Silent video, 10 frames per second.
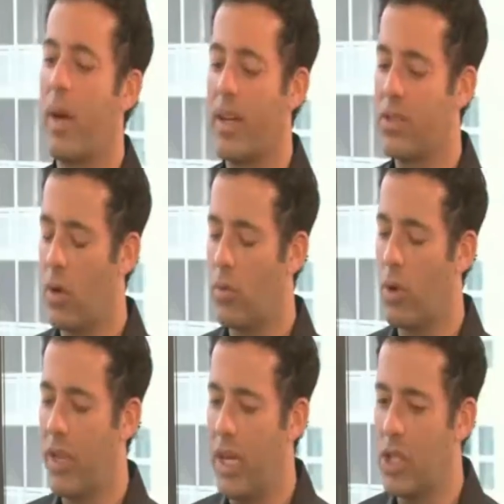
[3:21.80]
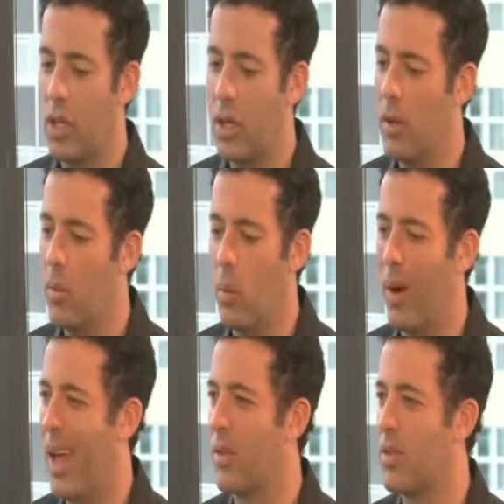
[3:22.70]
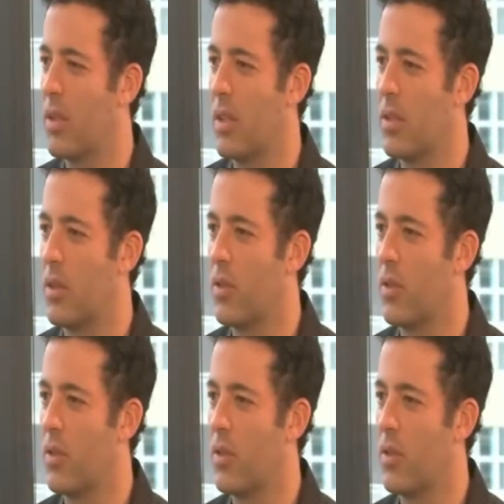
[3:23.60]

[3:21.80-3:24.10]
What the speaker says: Okay, so rosacea, what else is it?